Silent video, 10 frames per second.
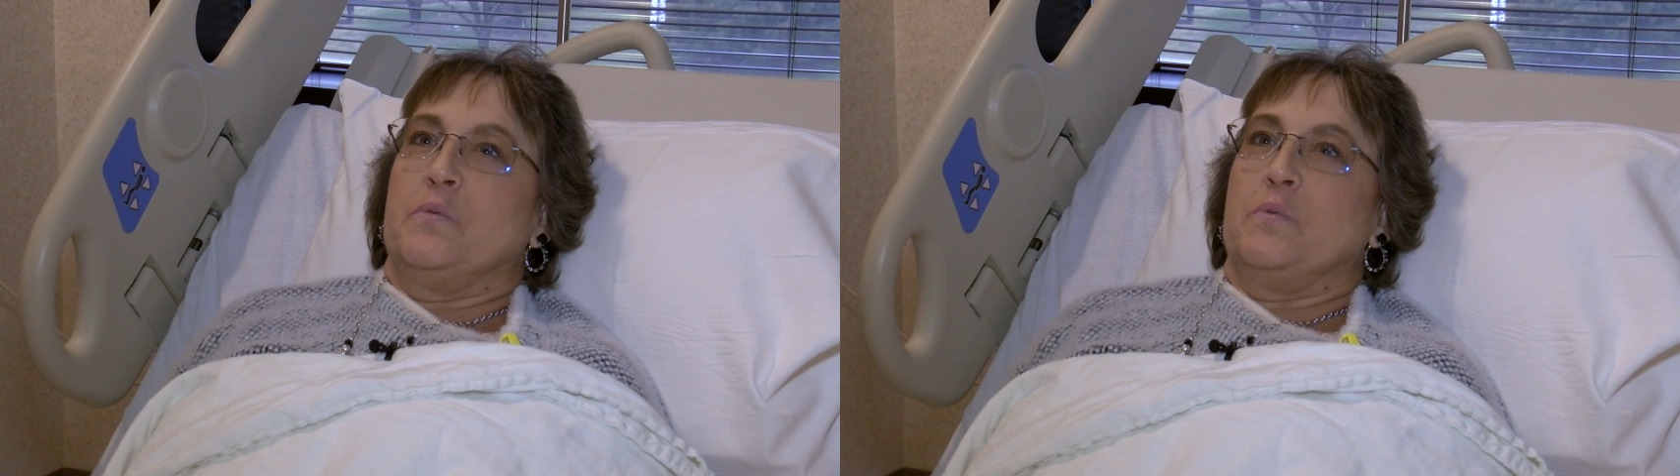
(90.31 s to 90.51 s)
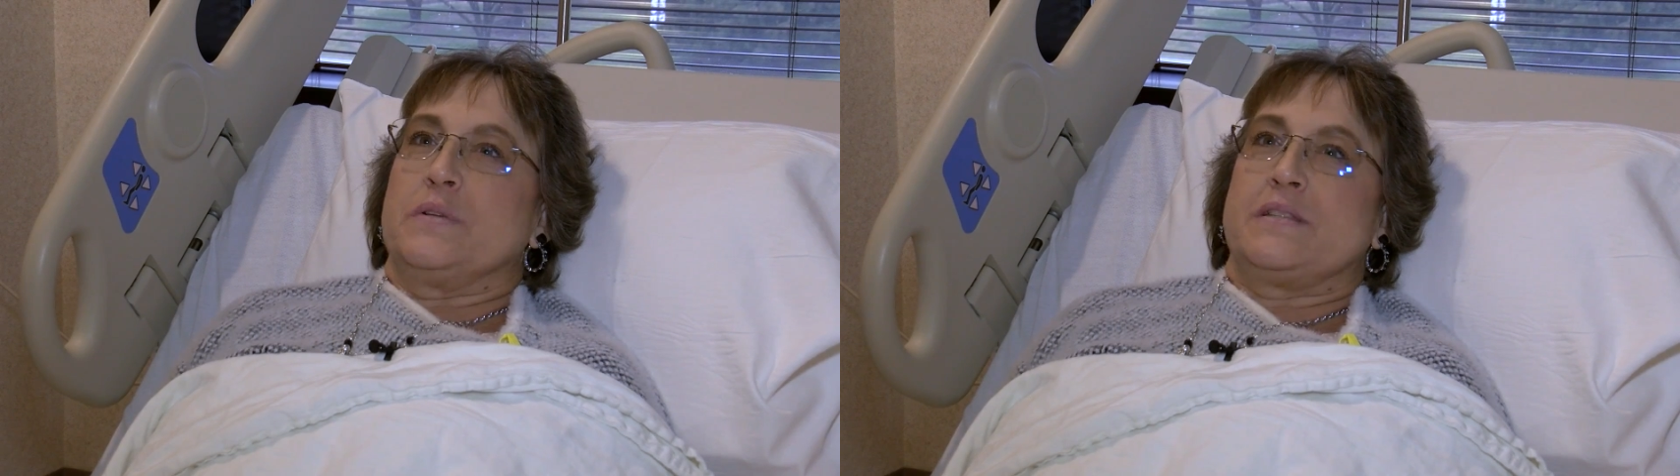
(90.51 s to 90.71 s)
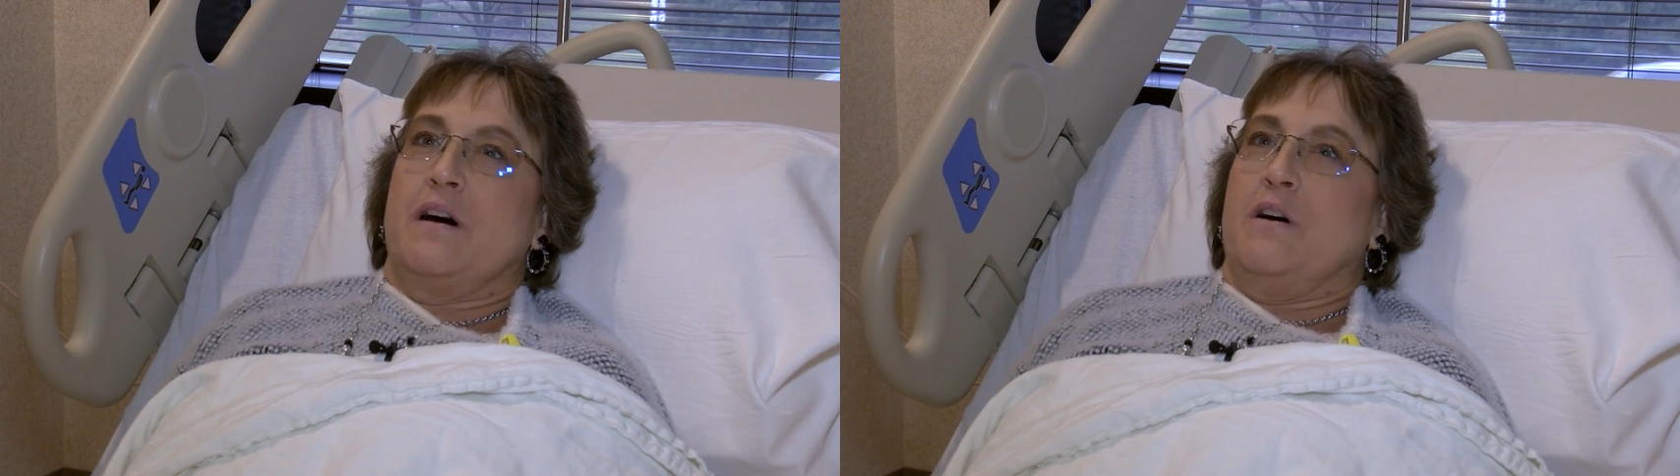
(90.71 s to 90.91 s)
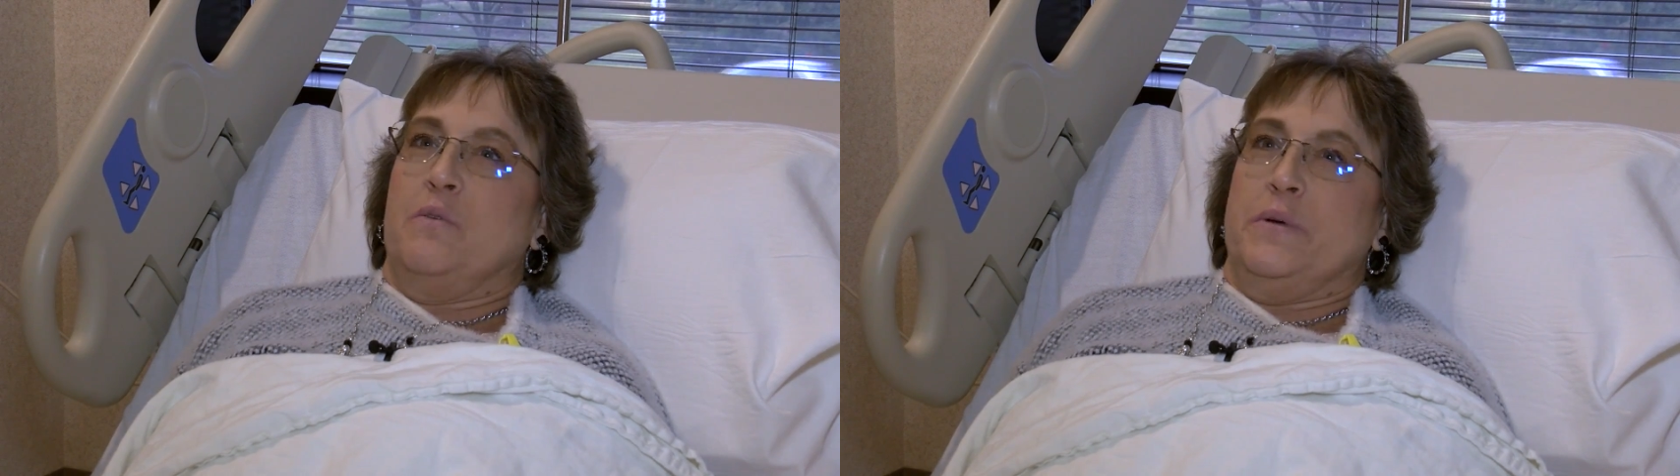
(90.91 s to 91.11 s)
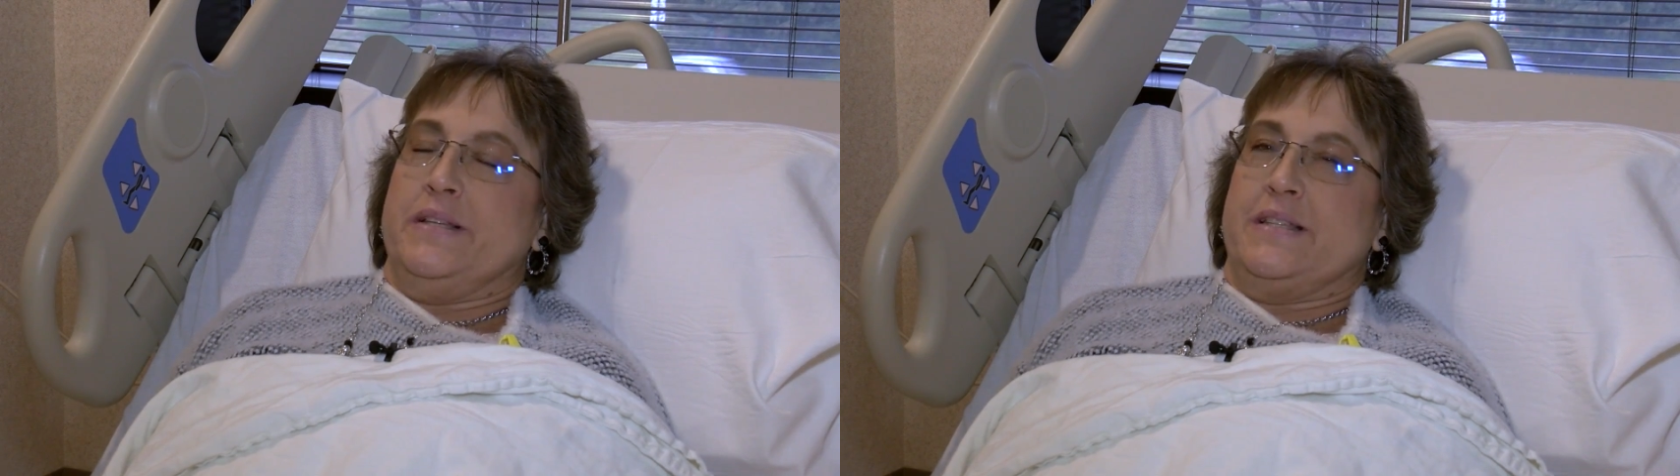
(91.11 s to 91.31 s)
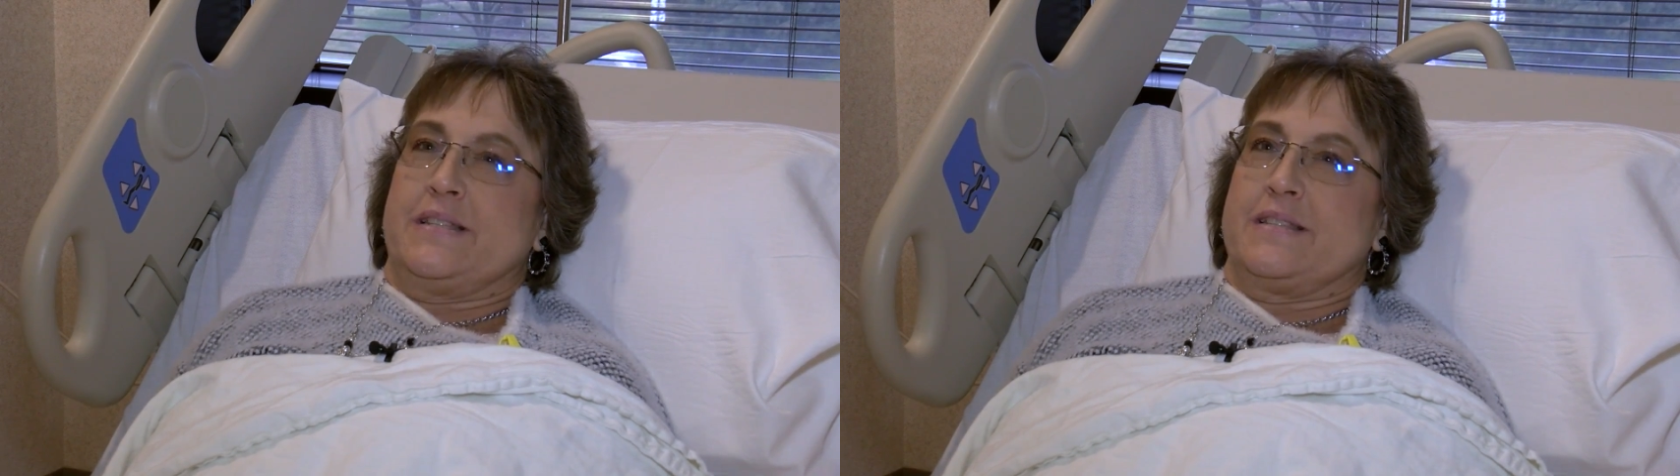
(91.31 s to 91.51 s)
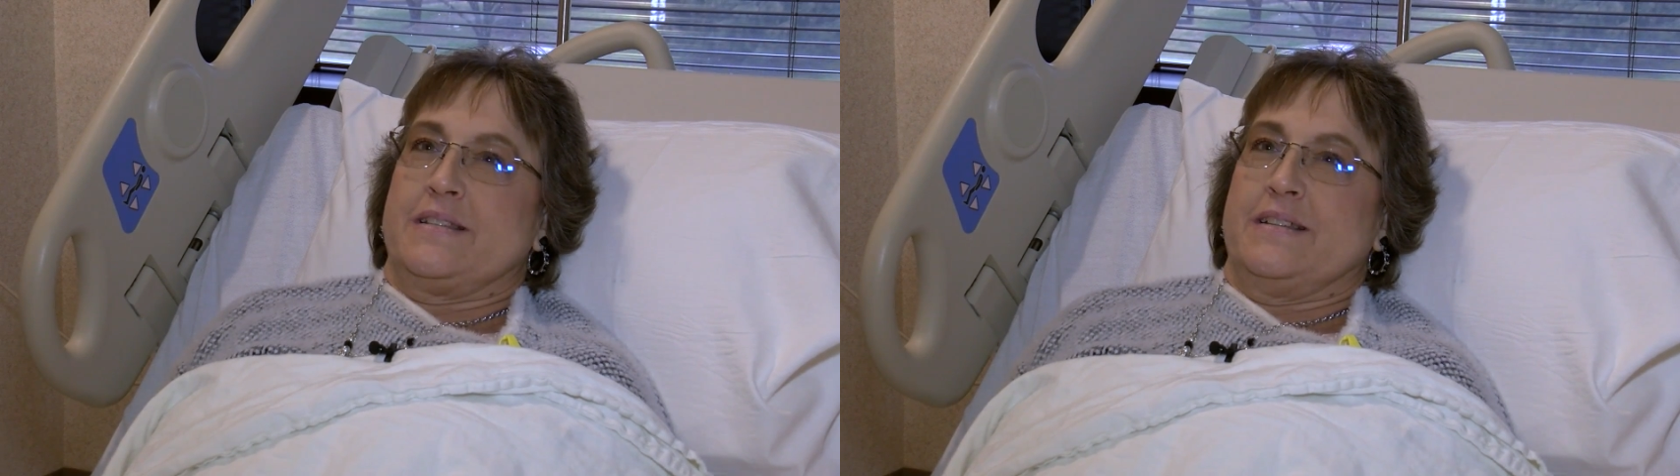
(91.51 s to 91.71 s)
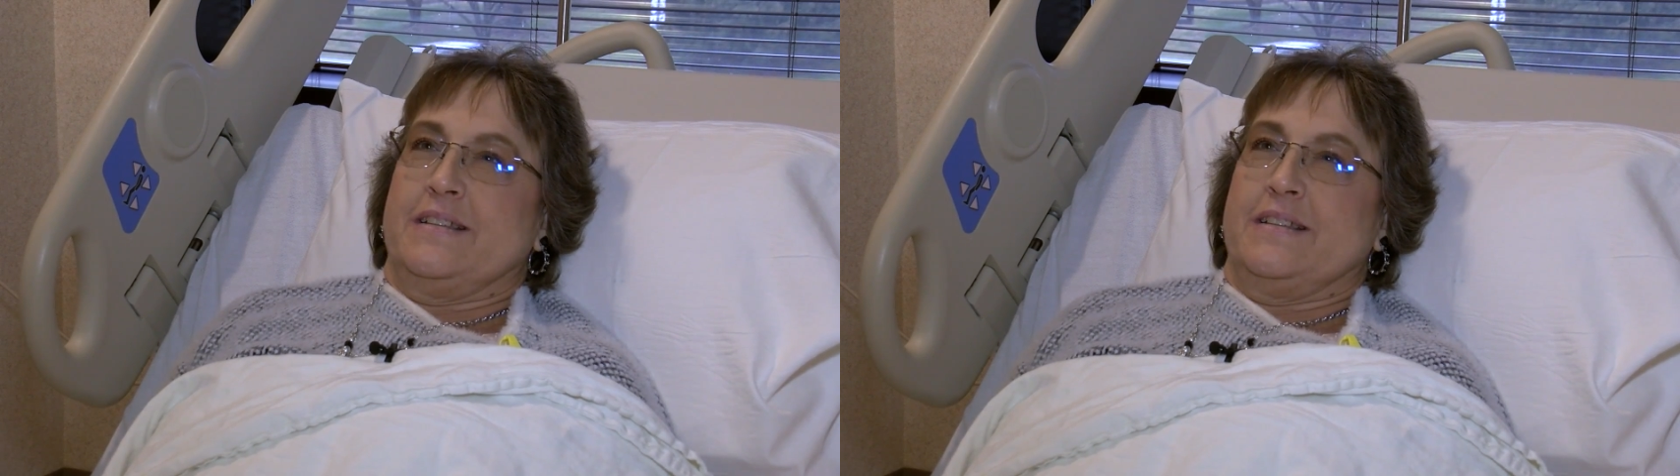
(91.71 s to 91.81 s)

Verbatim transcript: was always,